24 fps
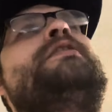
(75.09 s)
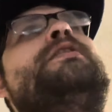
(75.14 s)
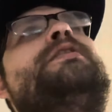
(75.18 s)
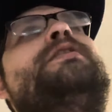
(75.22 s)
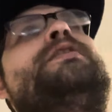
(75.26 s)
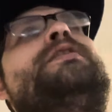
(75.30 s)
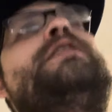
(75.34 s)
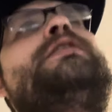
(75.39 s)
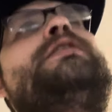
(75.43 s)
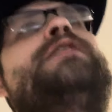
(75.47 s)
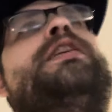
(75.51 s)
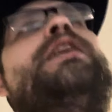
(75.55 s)
They
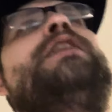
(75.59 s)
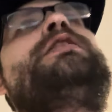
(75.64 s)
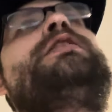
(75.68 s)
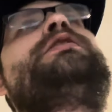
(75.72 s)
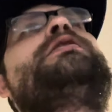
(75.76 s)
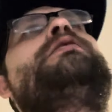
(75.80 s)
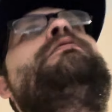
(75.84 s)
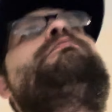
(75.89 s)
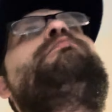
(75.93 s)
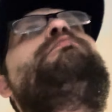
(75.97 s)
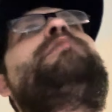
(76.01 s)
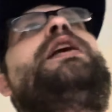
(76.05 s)

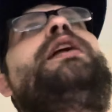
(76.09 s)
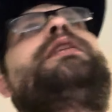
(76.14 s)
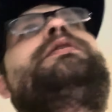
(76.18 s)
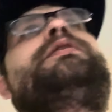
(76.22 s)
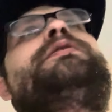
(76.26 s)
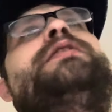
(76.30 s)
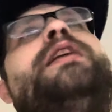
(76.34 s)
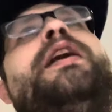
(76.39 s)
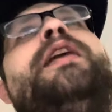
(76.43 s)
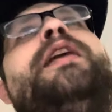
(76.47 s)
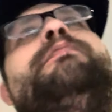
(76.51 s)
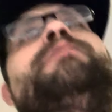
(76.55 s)
testing my
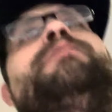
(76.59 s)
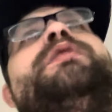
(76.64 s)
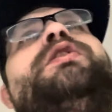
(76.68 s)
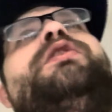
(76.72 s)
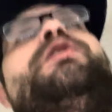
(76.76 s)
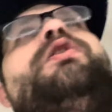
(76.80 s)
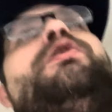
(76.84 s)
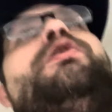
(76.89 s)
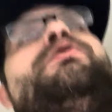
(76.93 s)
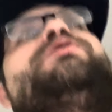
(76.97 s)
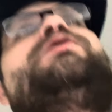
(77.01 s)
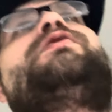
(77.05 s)
diamond
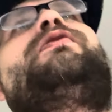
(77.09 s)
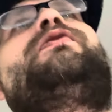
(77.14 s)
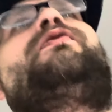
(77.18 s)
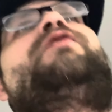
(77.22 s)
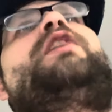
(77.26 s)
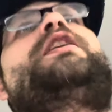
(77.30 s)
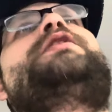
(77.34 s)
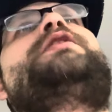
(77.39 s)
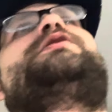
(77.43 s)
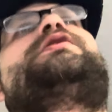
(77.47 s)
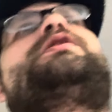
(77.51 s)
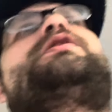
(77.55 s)
ghost
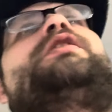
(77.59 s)
face